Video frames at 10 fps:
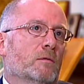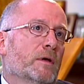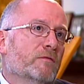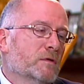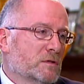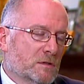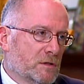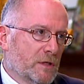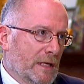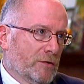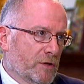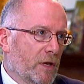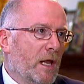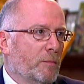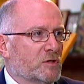well, even to, down to
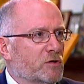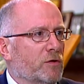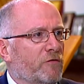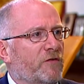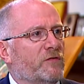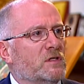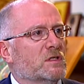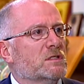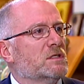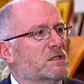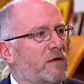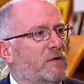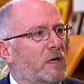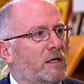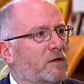today, but certainly fifties, sixties,
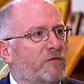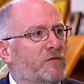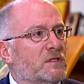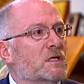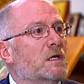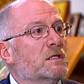seventies, nineteen fifties,